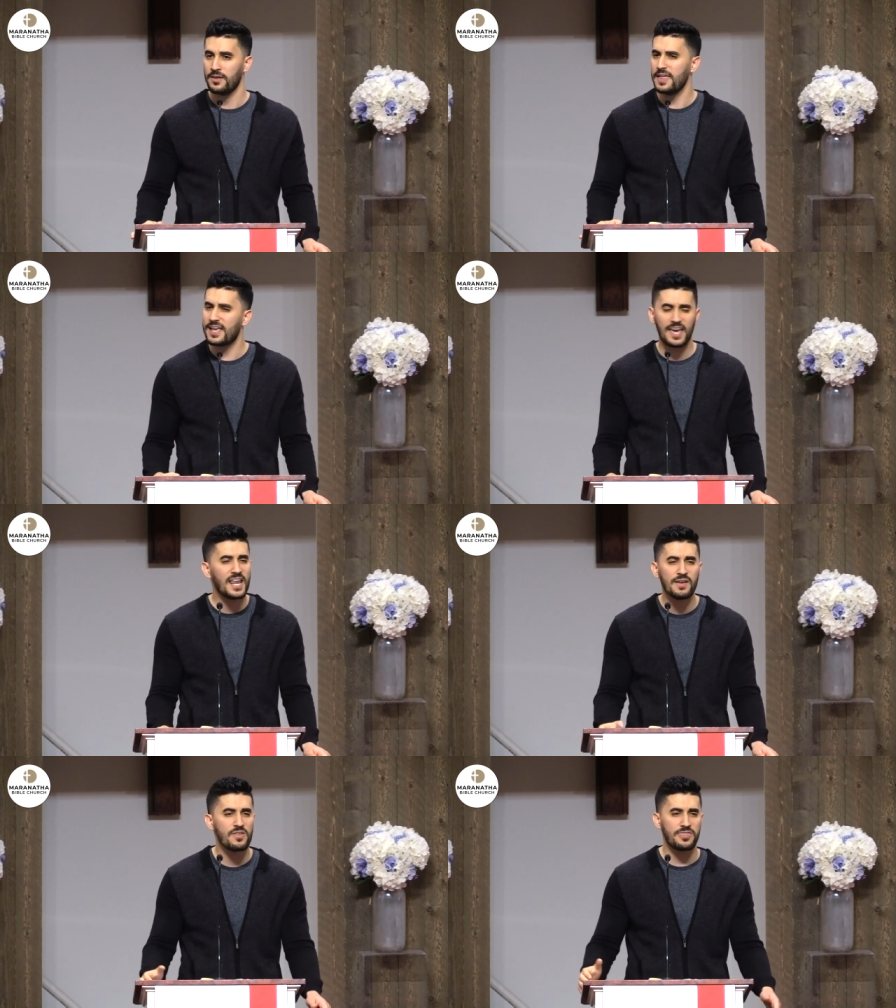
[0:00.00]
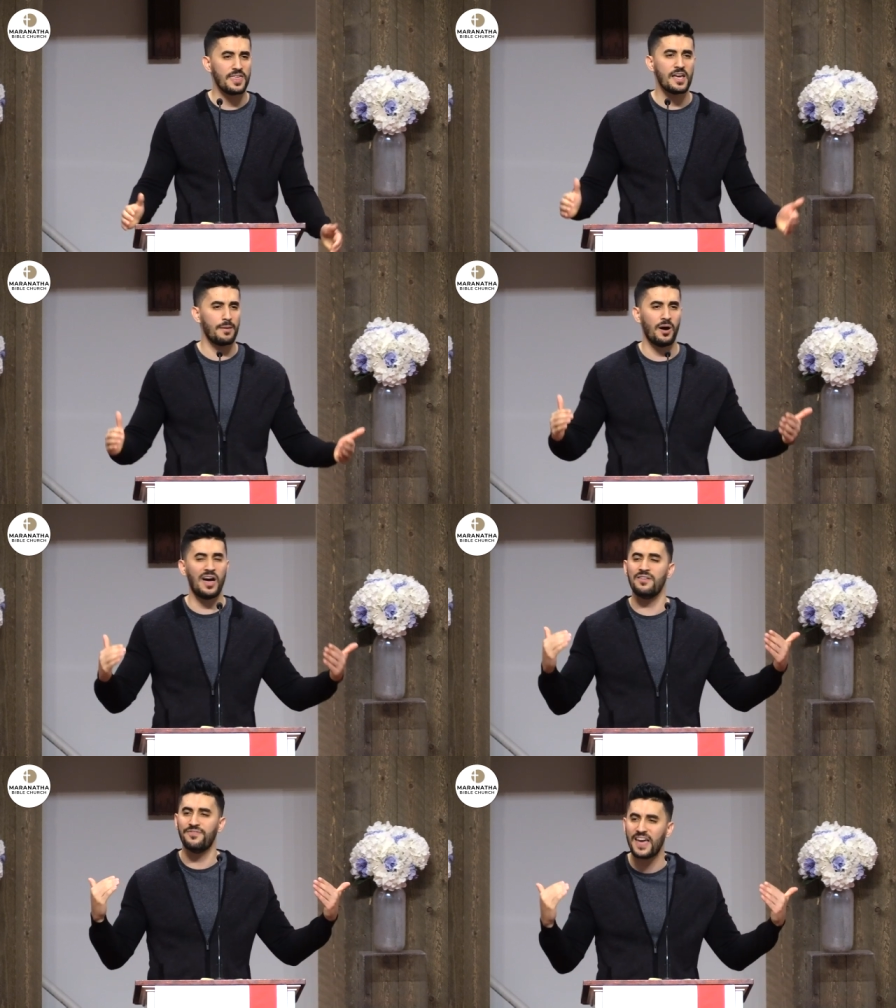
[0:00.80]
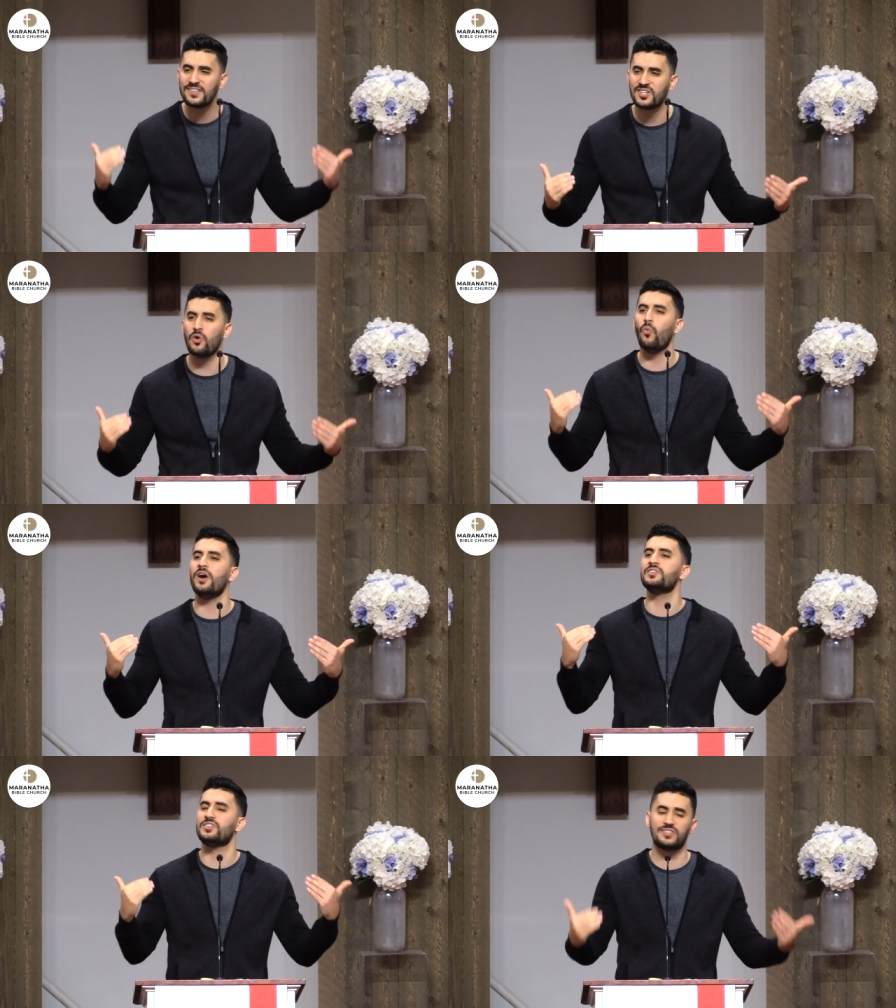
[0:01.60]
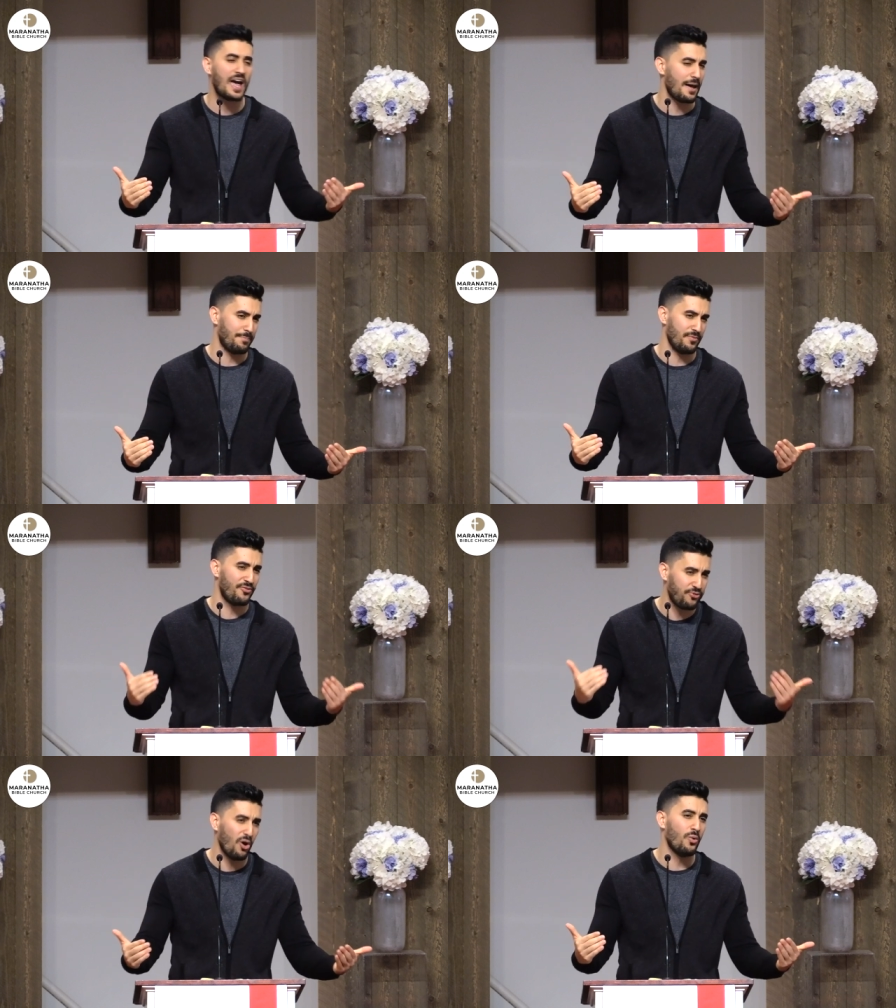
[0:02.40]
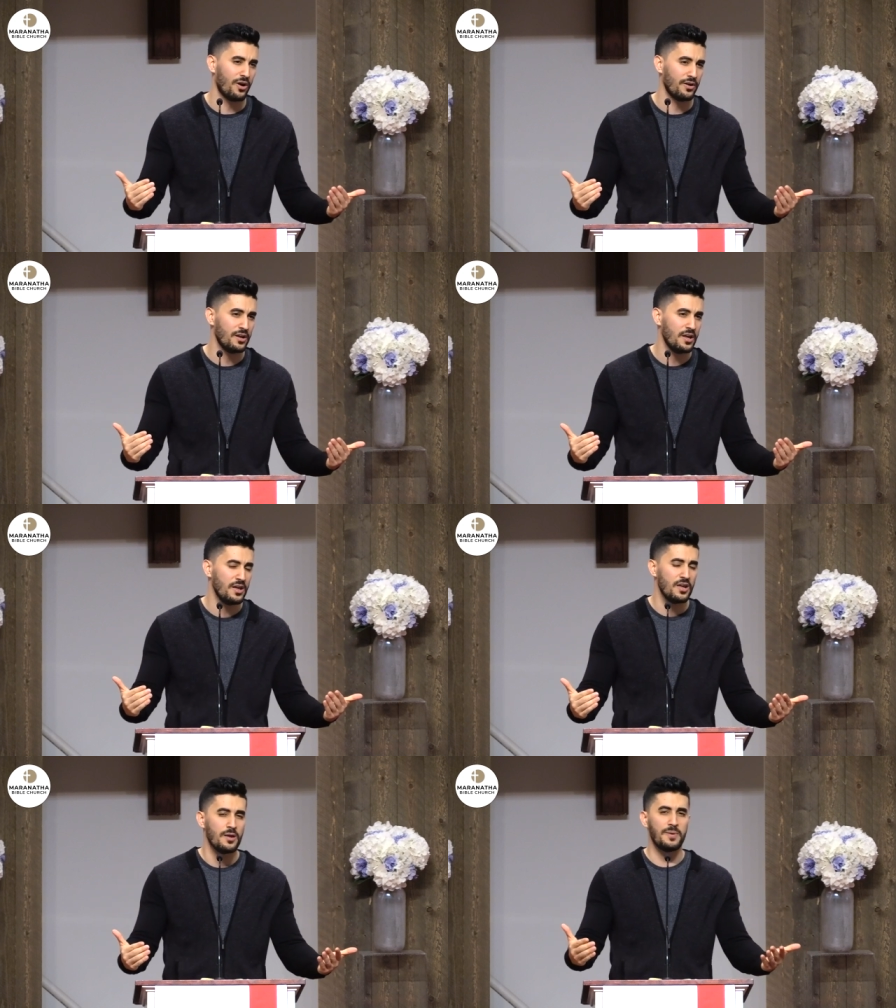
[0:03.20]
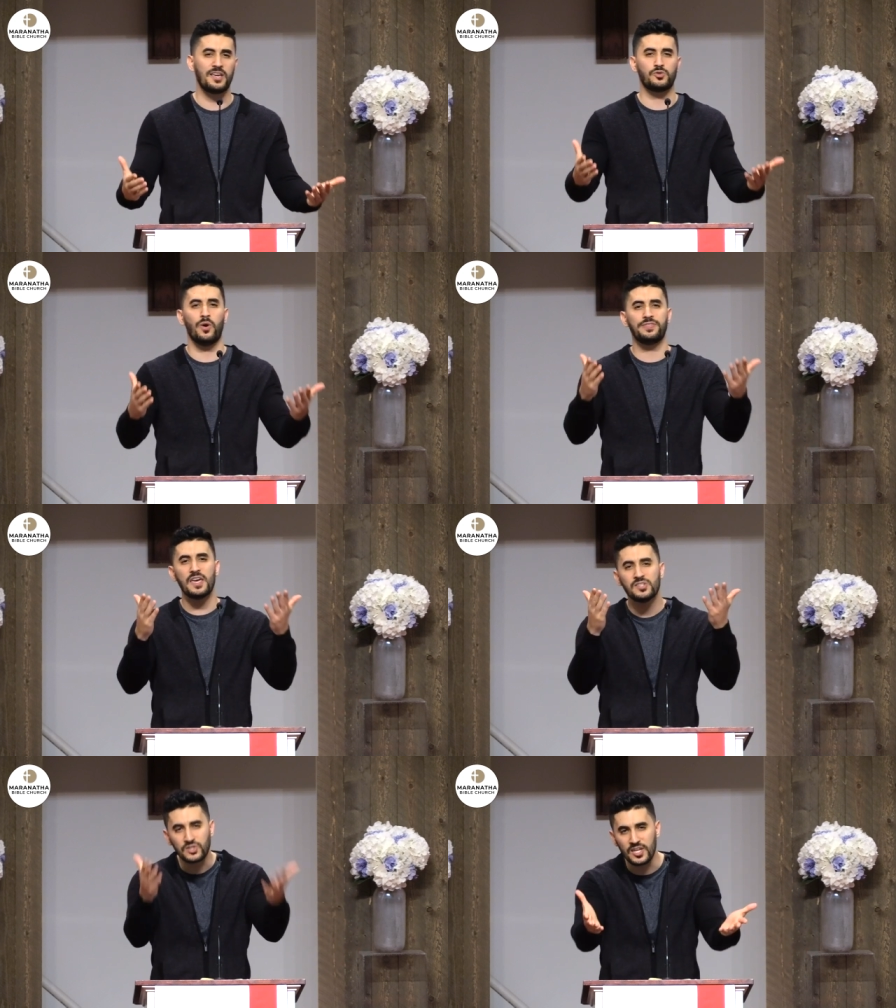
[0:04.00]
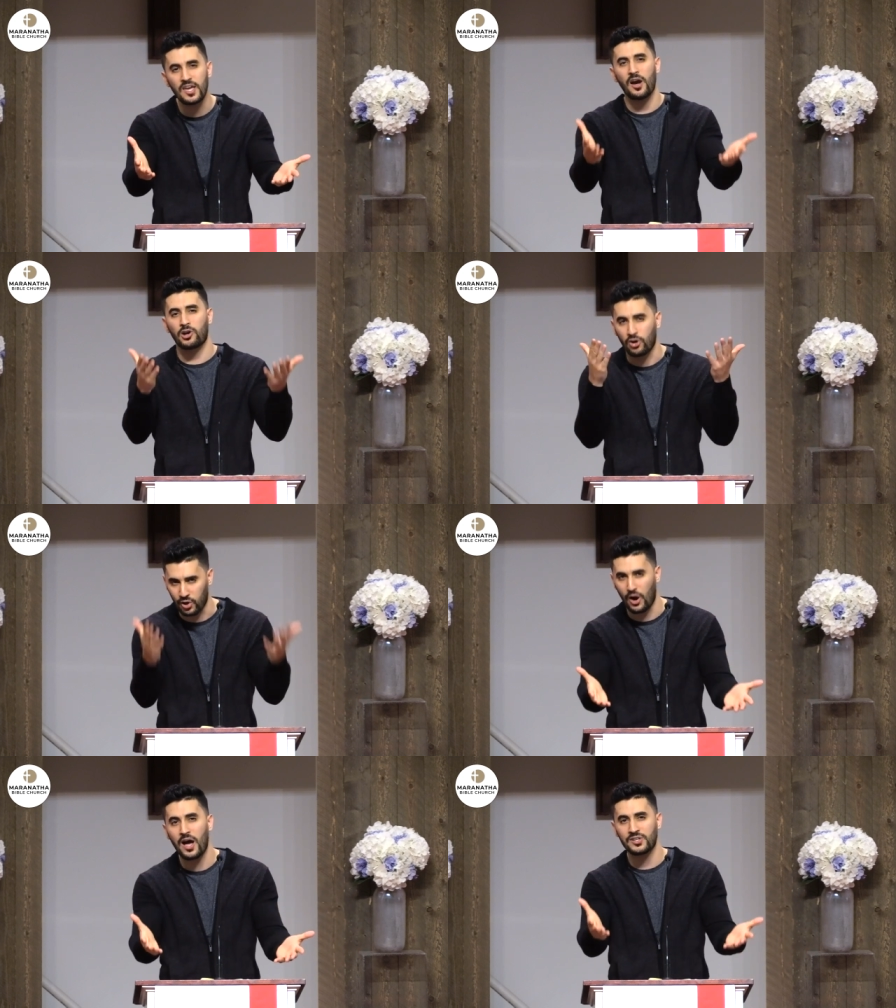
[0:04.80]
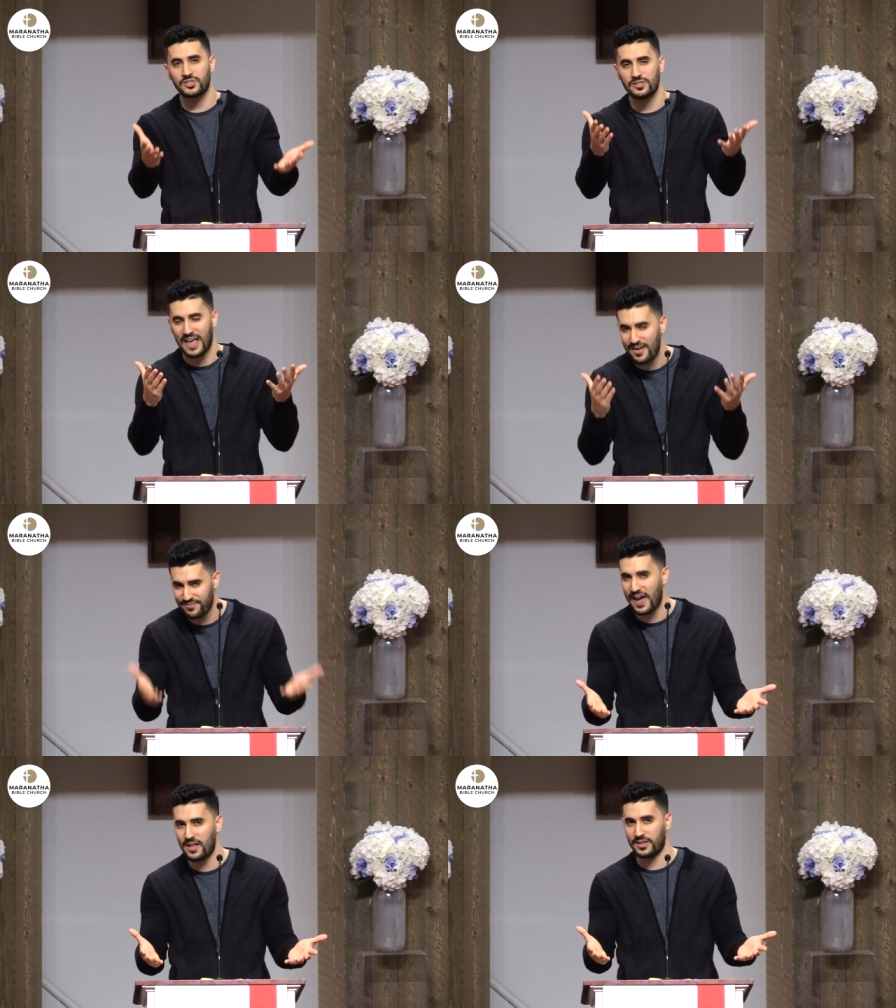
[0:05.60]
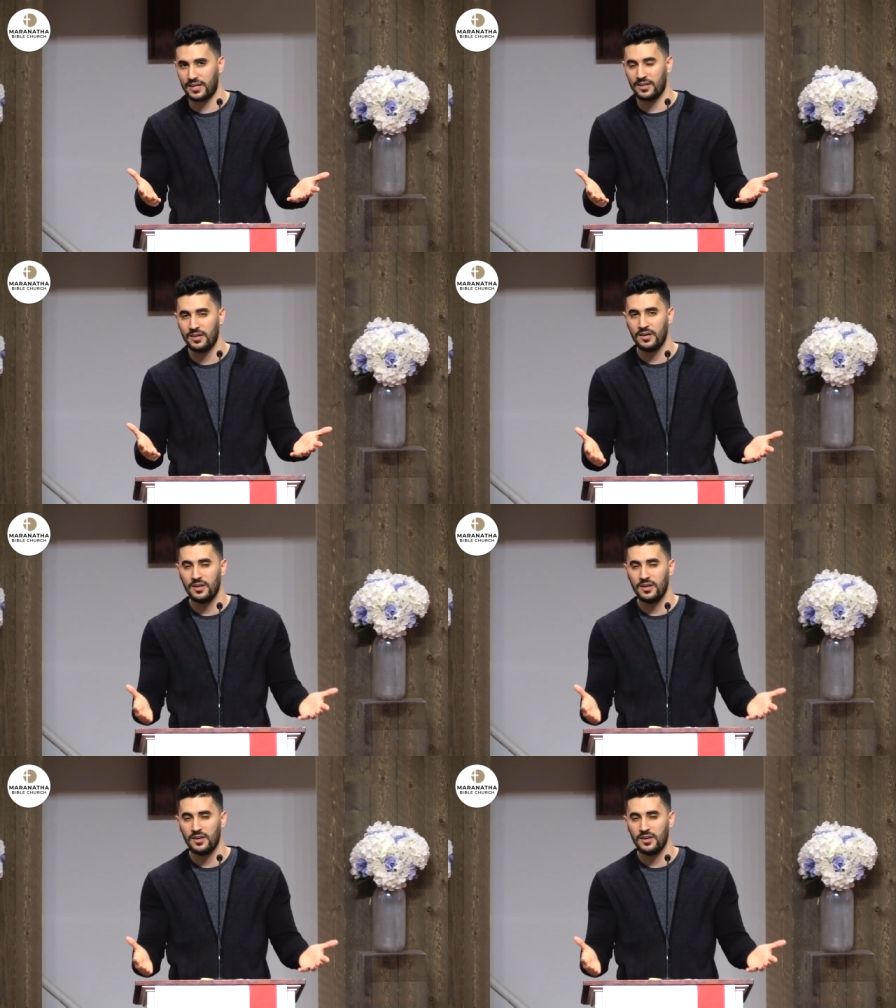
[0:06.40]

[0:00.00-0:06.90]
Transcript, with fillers: They can't even think about advancing one step forward because what they see across that valley